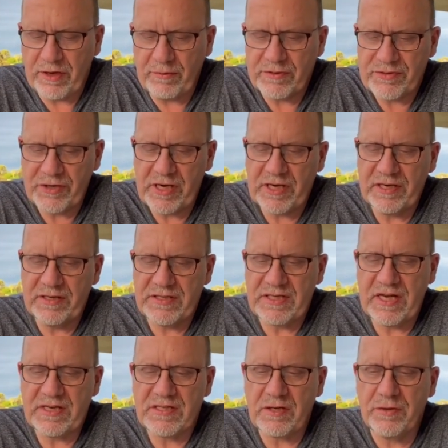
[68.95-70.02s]
I was reading in
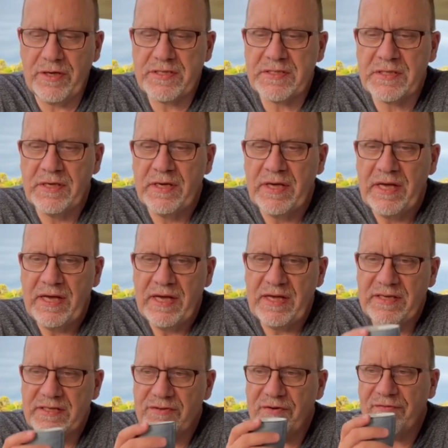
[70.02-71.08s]
C.S. Lewis
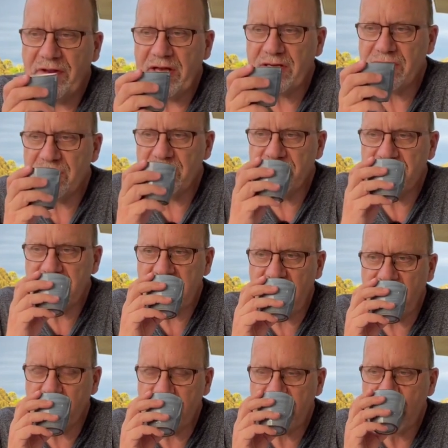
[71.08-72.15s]
his reflections on the
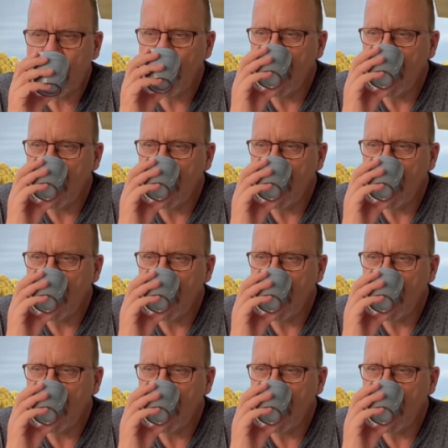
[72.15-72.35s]
Psalms